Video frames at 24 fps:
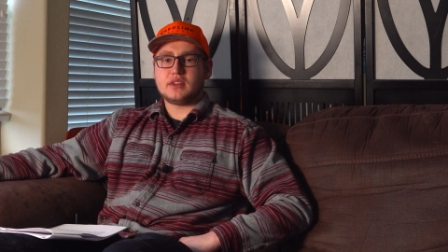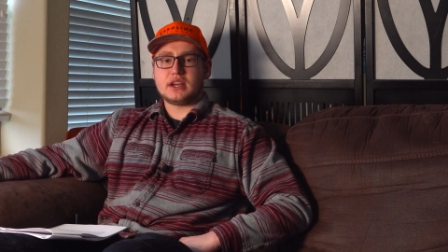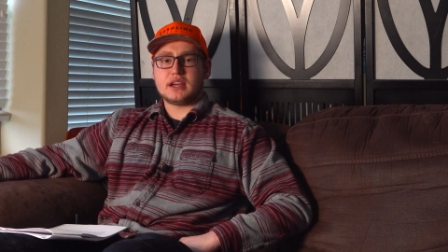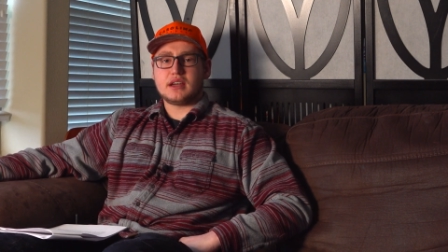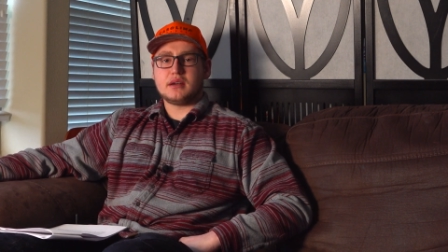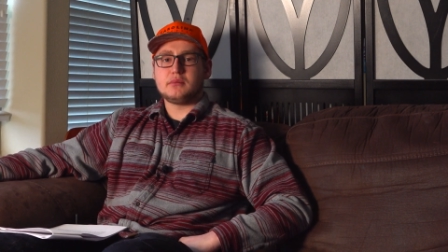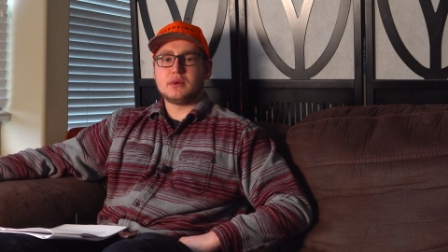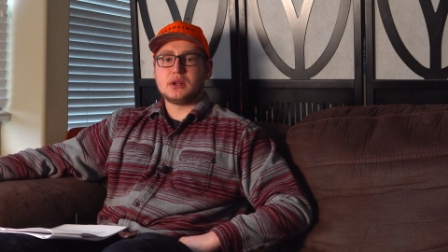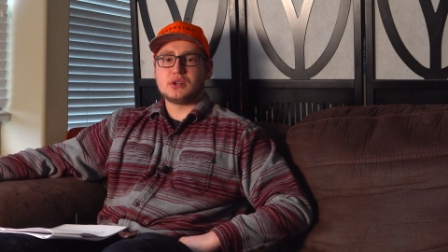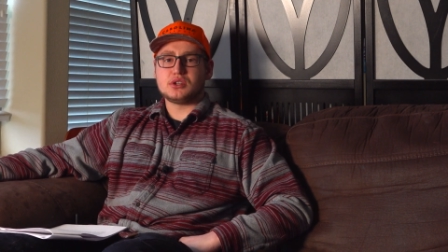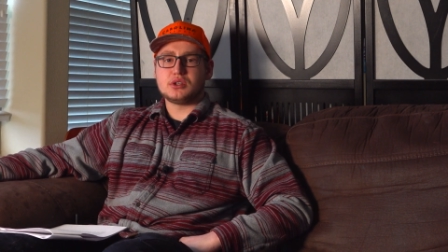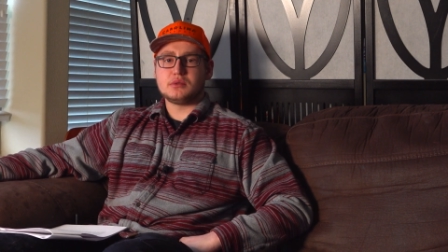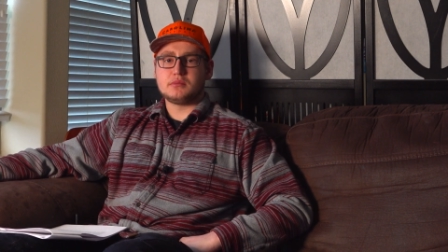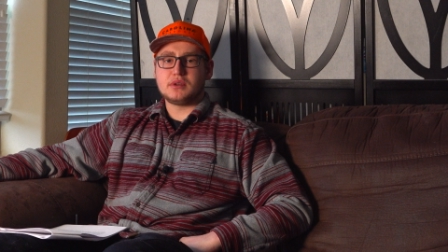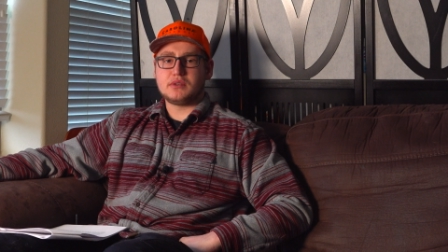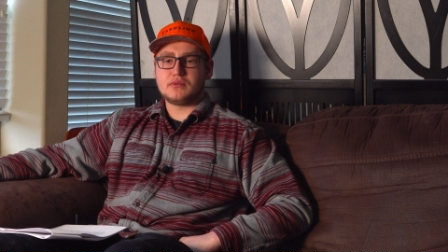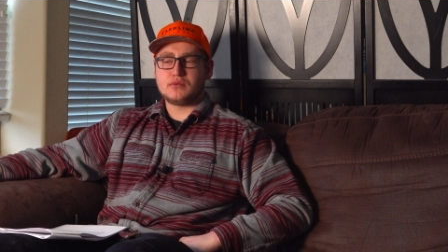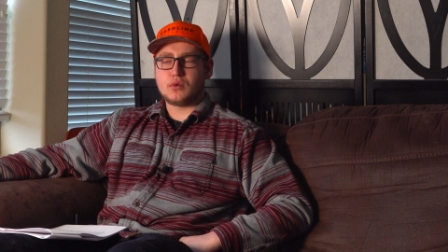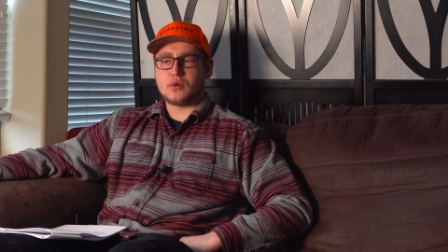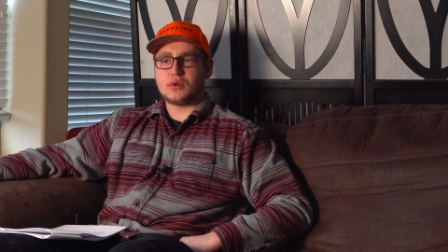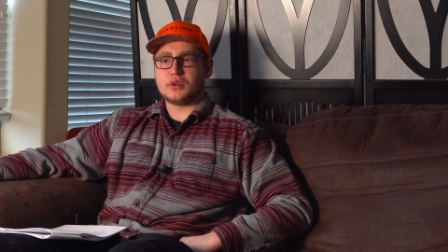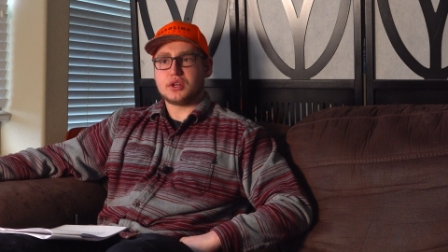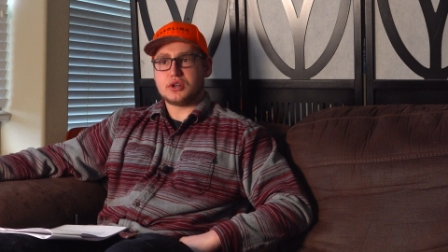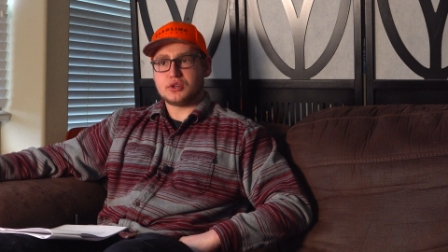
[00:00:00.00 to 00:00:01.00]
Like I mentioned
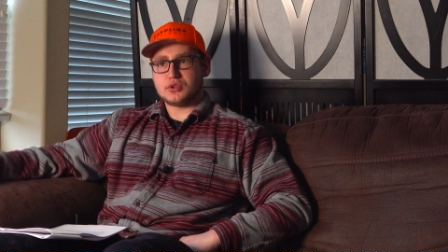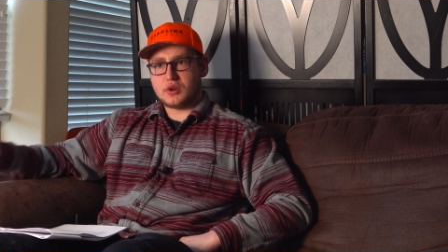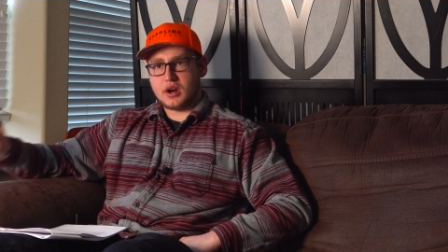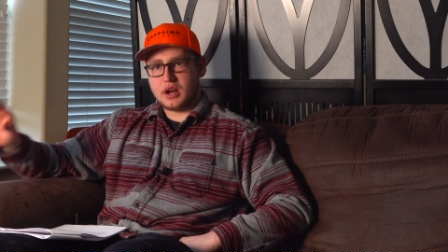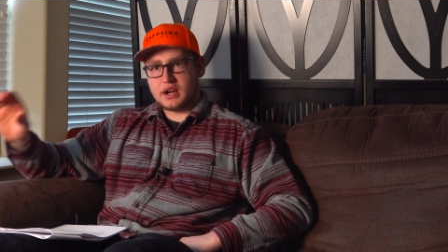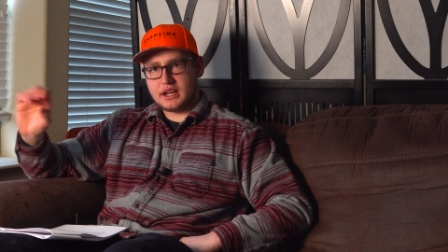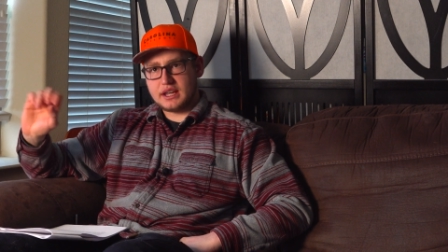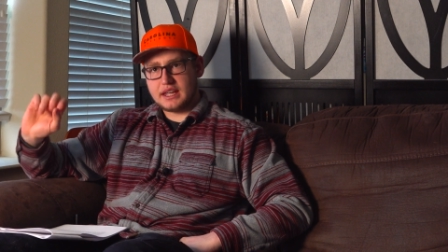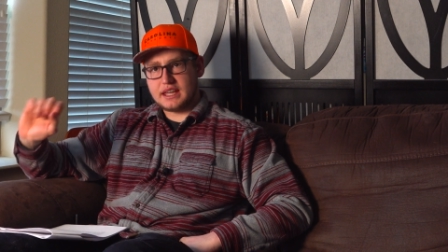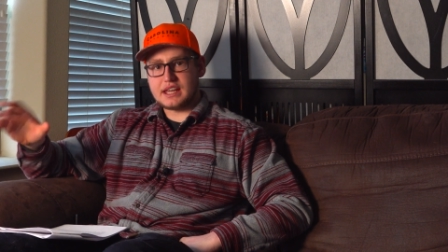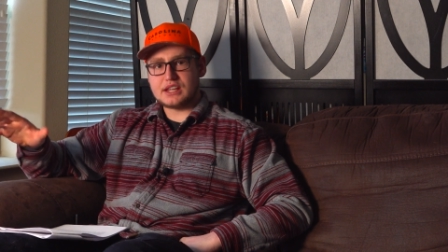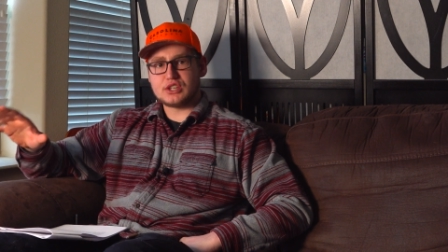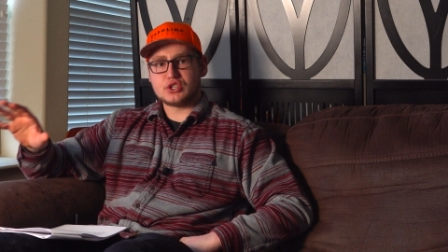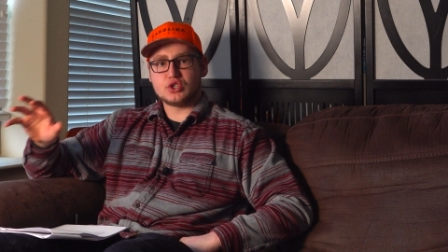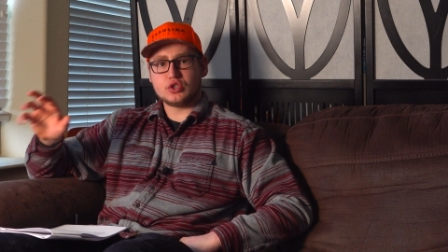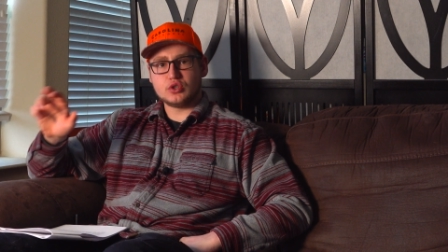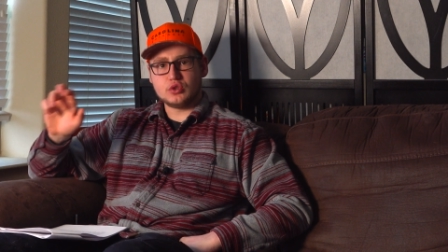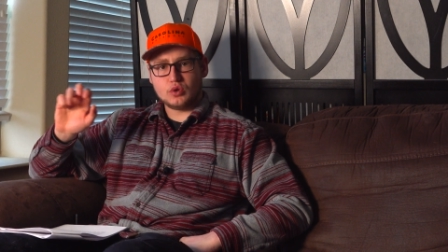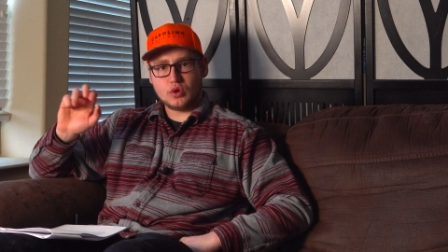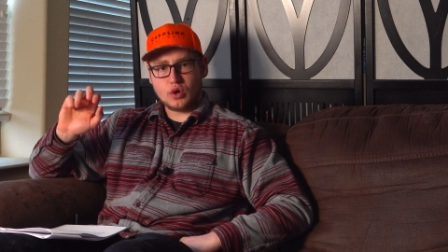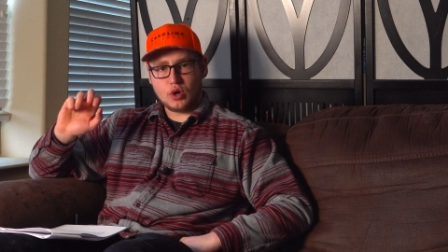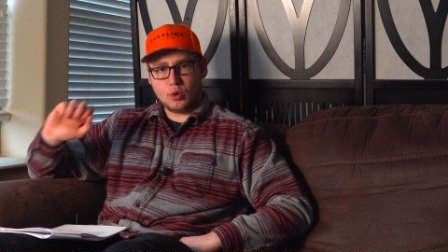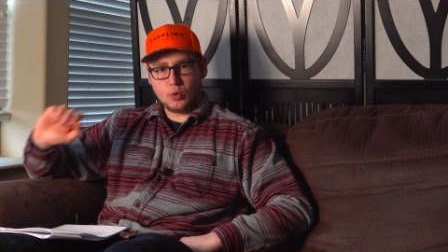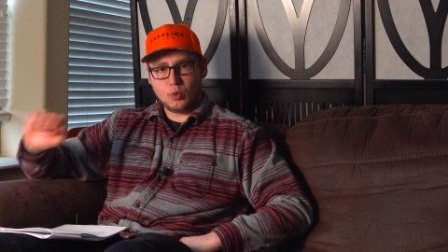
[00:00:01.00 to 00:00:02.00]
before, they're trying to get
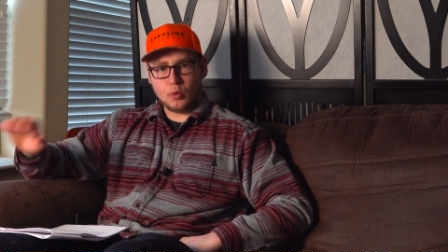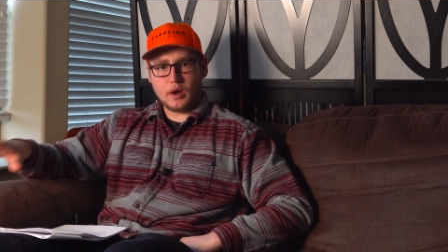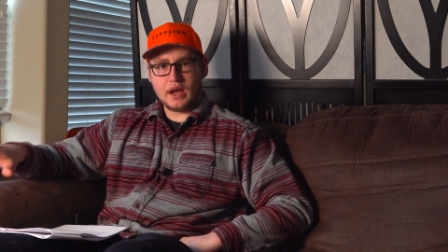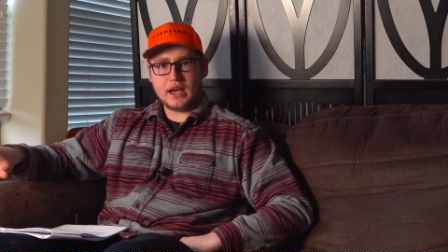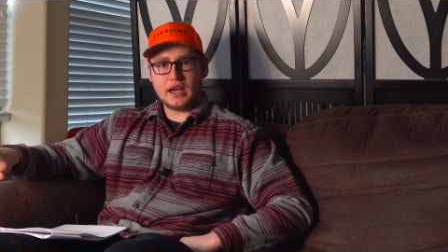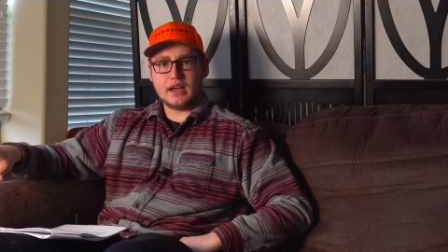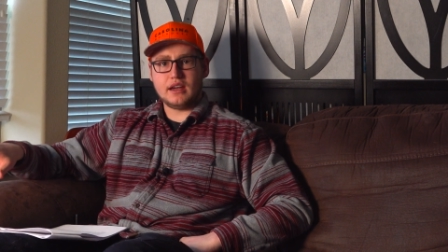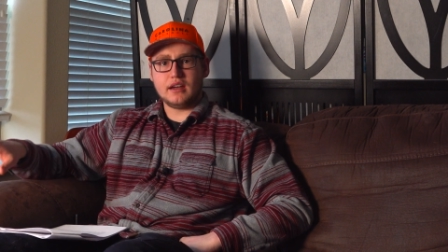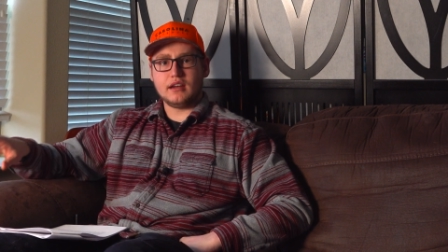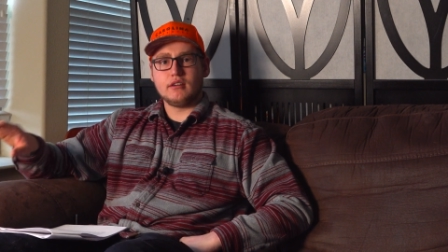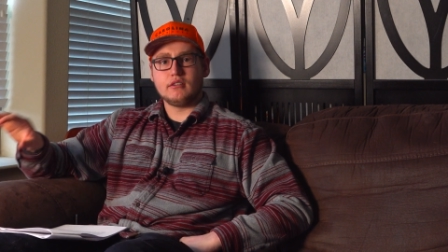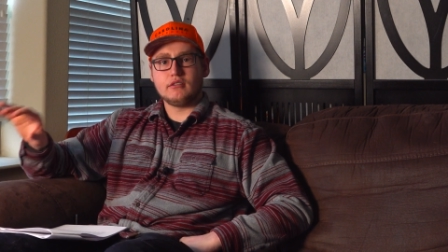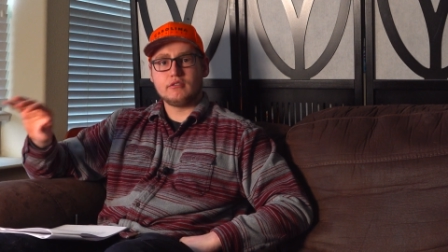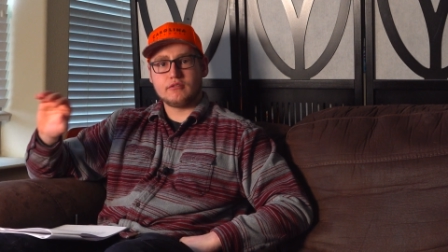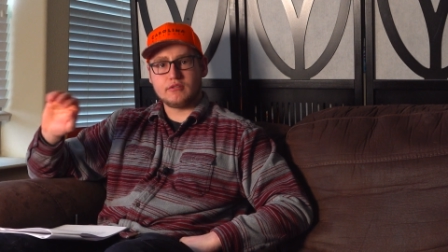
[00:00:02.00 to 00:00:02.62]
you away